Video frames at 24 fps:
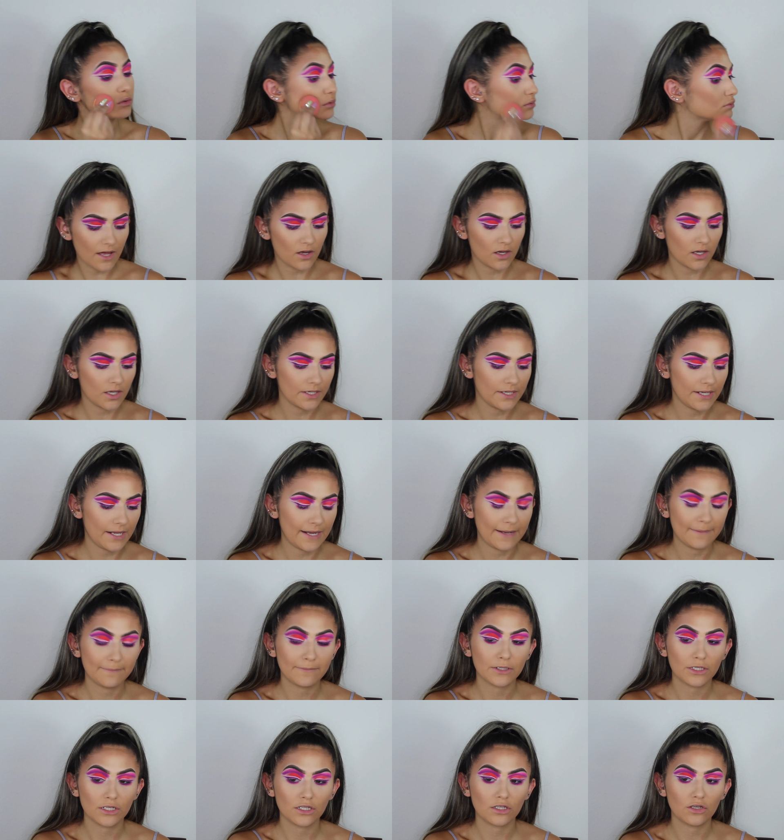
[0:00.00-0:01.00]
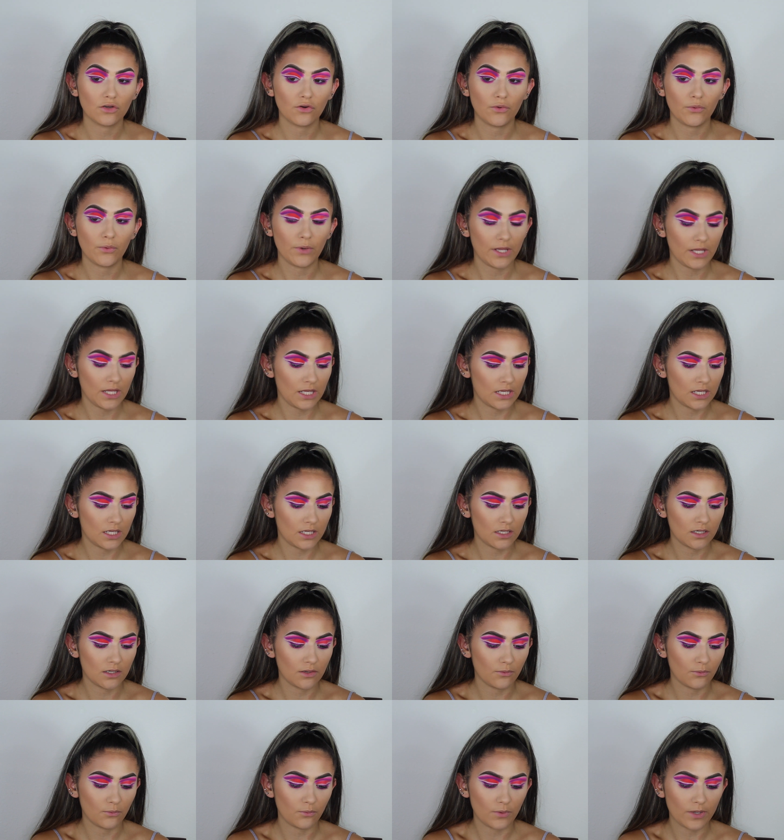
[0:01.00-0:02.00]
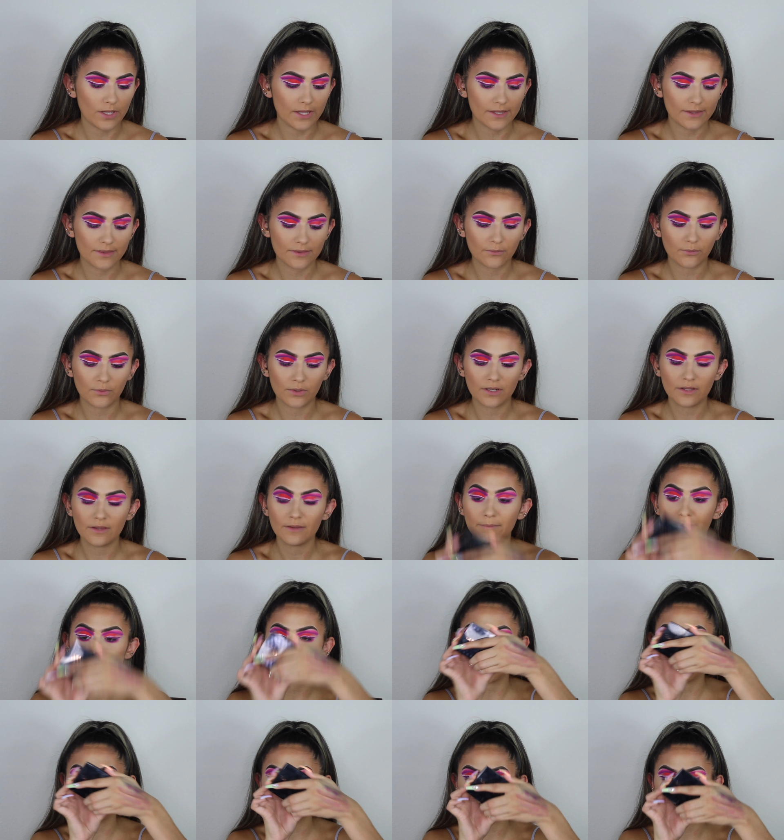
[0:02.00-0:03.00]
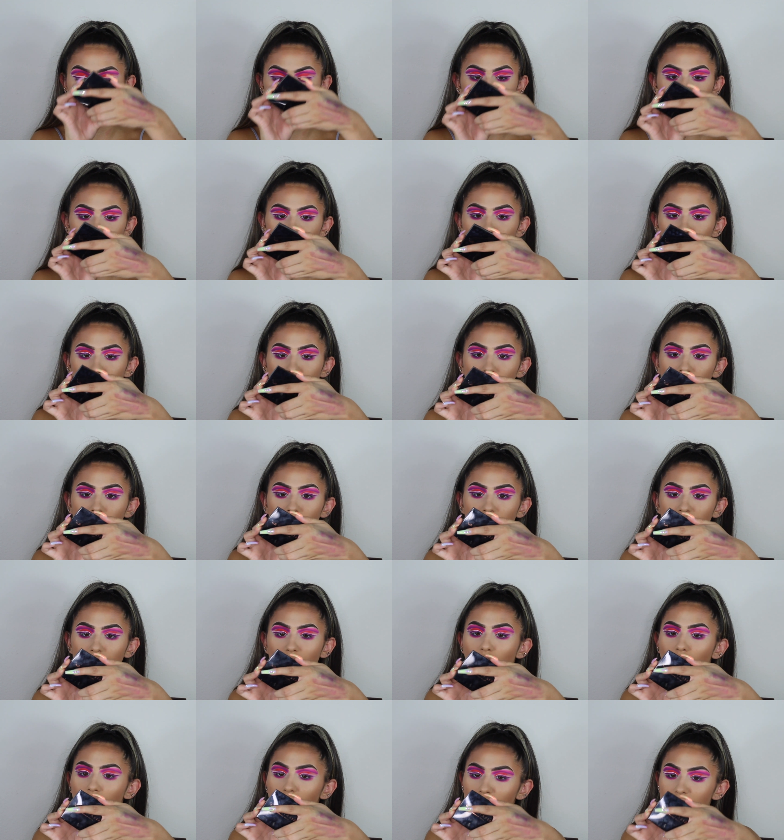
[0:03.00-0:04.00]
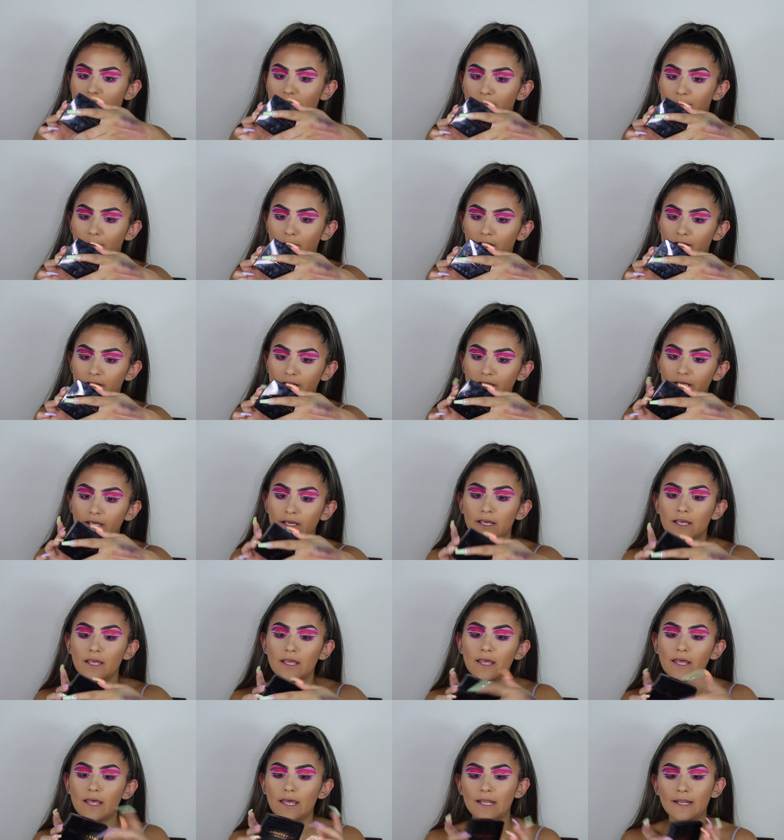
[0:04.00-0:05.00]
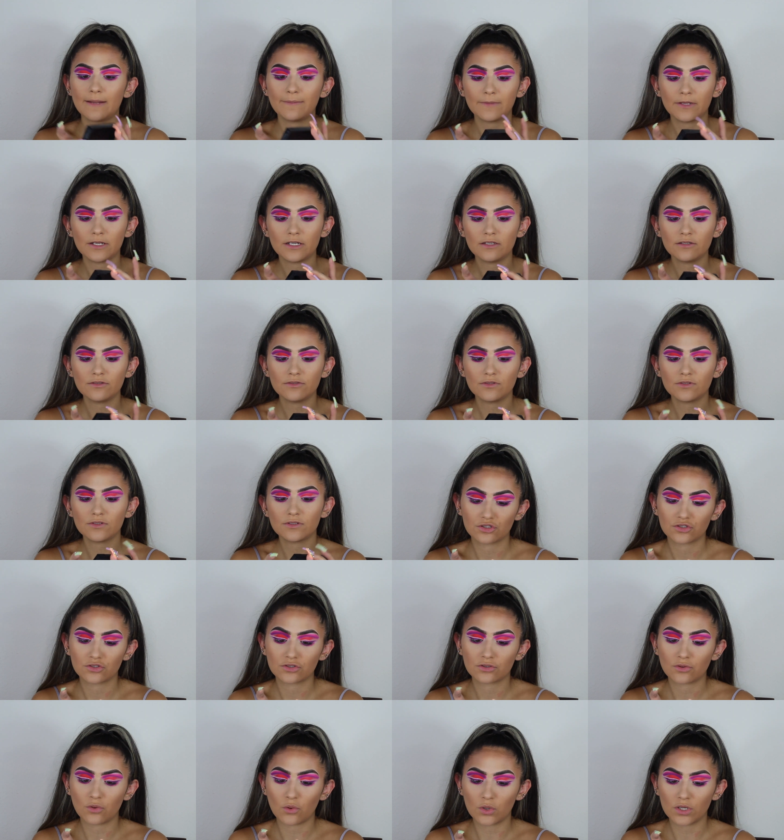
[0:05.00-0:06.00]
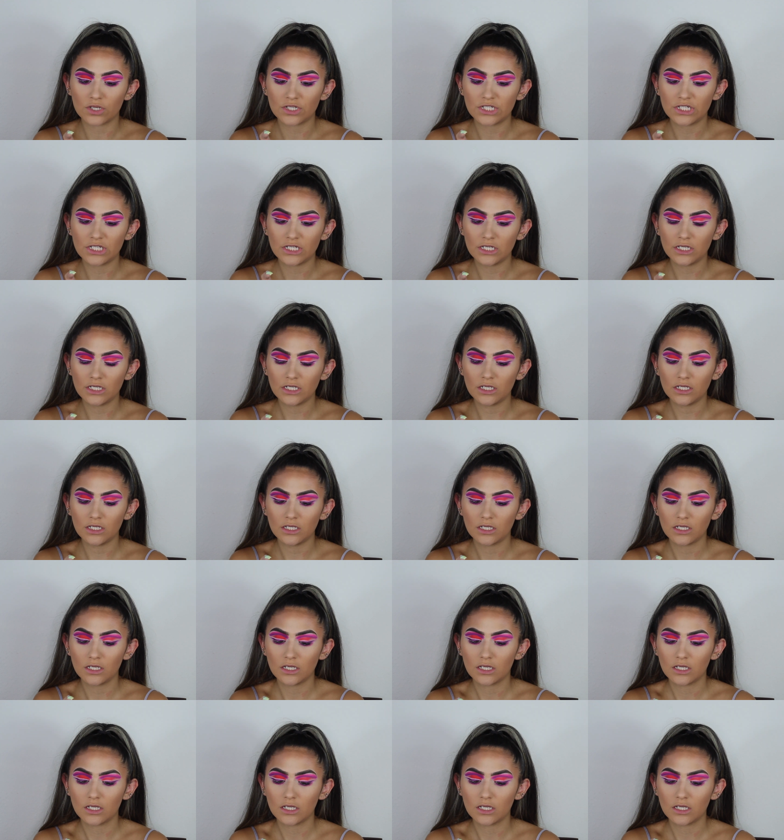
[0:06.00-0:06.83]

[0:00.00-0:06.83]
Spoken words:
I'm gonna go in with one of the blush trios, Cocktail Party, and I'm gonna use Scorching